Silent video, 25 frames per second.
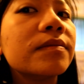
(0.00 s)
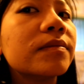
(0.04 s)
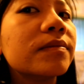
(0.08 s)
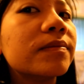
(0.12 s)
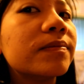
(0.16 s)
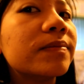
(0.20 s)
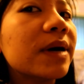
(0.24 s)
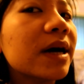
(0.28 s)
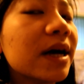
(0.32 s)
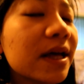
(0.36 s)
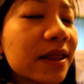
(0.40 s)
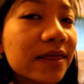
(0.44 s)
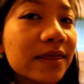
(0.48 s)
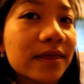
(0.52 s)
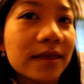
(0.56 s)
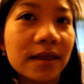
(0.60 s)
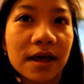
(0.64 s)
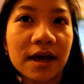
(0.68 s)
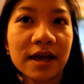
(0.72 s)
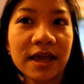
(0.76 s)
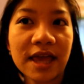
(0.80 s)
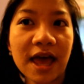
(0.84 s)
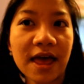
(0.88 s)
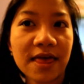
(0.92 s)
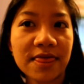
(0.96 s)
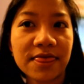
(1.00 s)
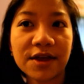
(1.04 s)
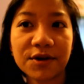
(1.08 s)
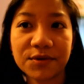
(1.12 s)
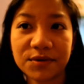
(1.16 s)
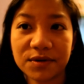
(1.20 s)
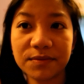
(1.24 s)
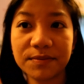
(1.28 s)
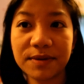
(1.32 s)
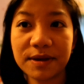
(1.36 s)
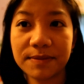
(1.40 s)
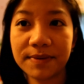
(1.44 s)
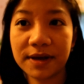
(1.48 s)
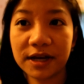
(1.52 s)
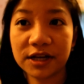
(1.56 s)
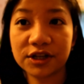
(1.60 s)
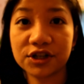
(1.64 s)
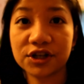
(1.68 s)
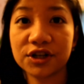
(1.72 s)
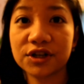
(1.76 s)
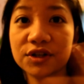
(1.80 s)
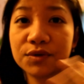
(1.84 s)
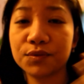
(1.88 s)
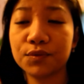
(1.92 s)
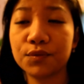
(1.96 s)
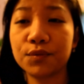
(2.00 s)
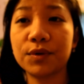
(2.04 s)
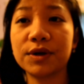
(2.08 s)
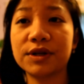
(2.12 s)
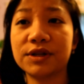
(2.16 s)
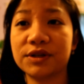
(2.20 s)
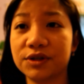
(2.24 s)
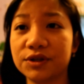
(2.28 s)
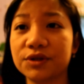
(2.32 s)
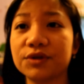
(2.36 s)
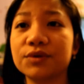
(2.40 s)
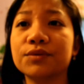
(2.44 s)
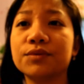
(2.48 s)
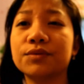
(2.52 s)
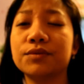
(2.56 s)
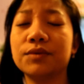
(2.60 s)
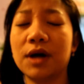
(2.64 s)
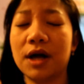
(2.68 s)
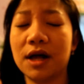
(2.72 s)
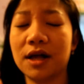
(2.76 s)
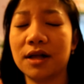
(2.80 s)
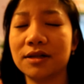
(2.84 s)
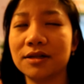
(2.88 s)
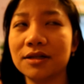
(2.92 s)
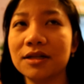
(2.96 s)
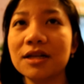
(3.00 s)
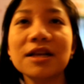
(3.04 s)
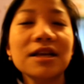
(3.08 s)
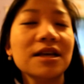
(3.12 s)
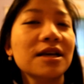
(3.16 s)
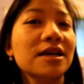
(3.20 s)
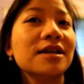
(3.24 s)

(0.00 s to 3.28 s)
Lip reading: But again, there will be pictures which will